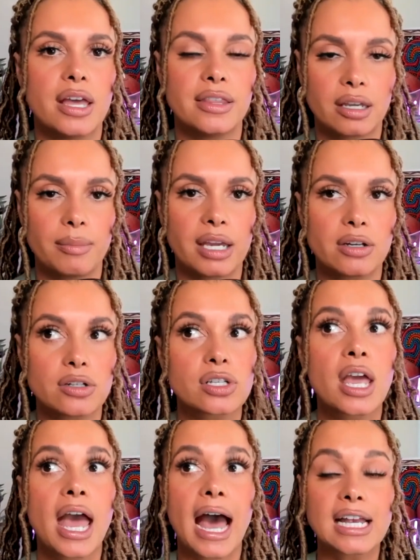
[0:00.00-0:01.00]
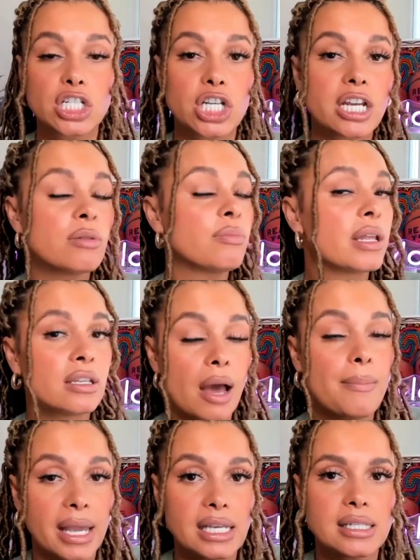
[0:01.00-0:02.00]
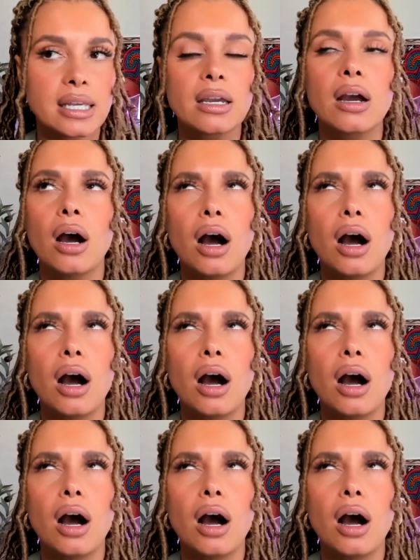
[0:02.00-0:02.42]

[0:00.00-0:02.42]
and the Commanders. Has Jaden been amazing?